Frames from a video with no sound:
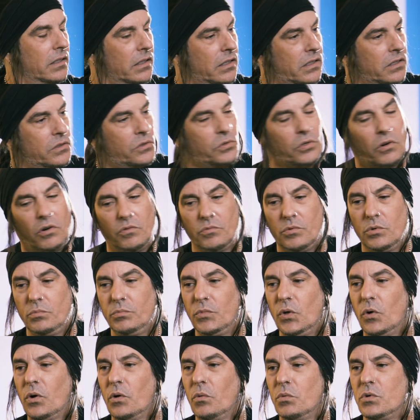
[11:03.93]
Control room
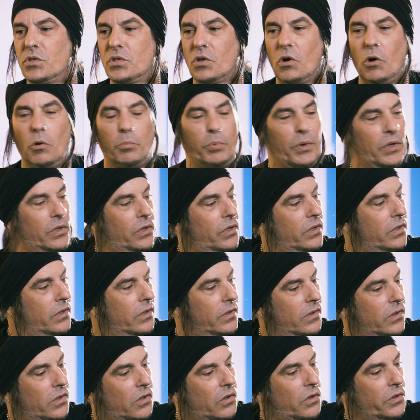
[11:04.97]
door was open.
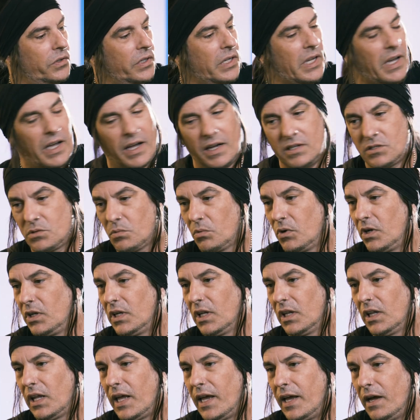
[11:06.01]
All the guys were in
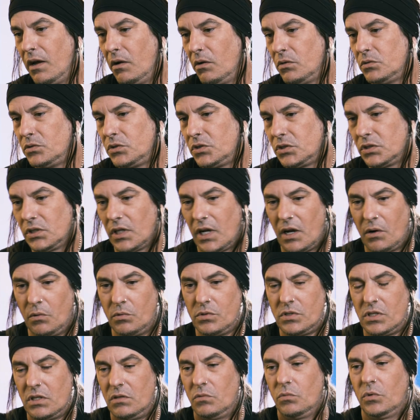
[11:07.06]
the lounge. I
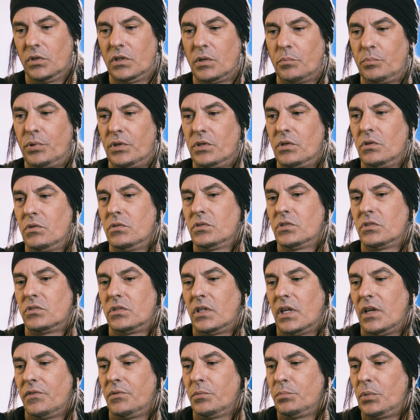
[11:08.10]
was in with the producer,
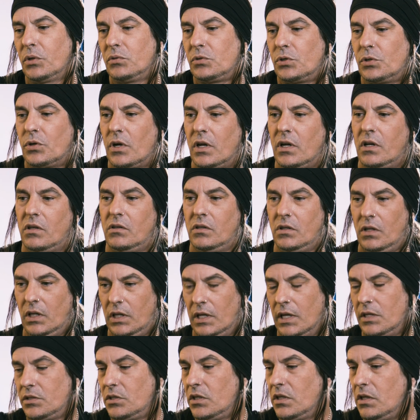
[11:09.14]
David Botrell, and the
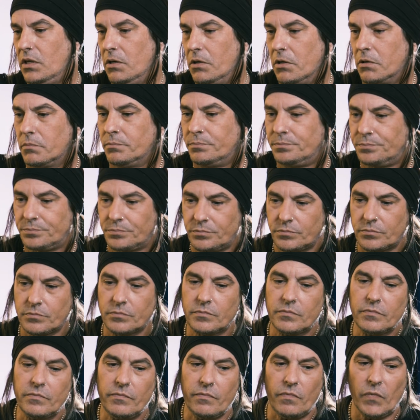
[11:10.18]
engineer.
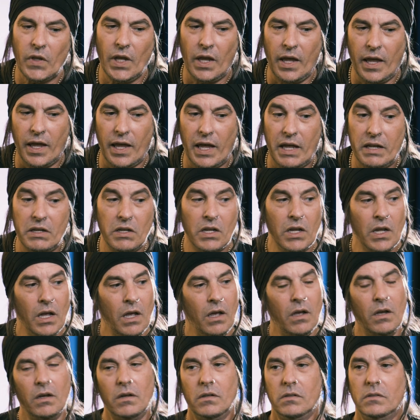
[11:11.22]
And
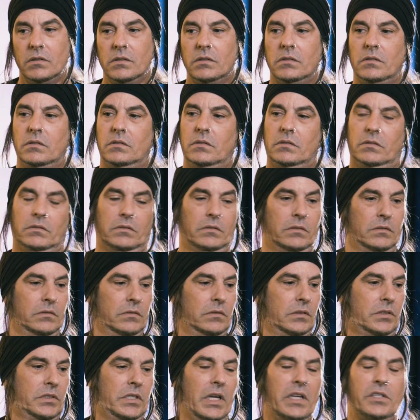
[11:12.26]

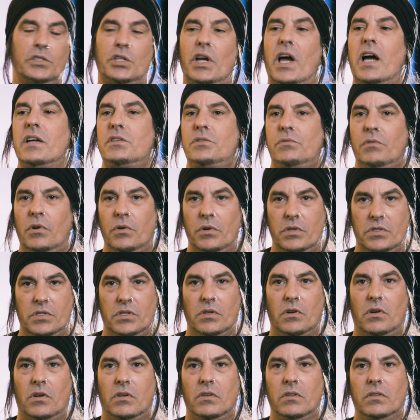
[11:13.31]
say Josh wrote a
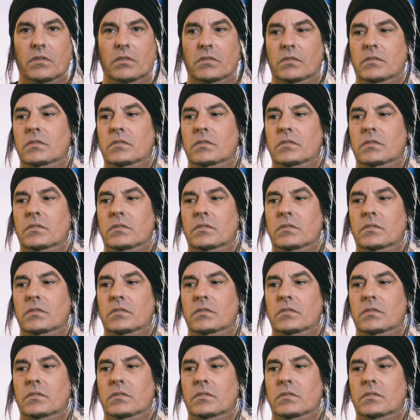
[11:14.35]
song.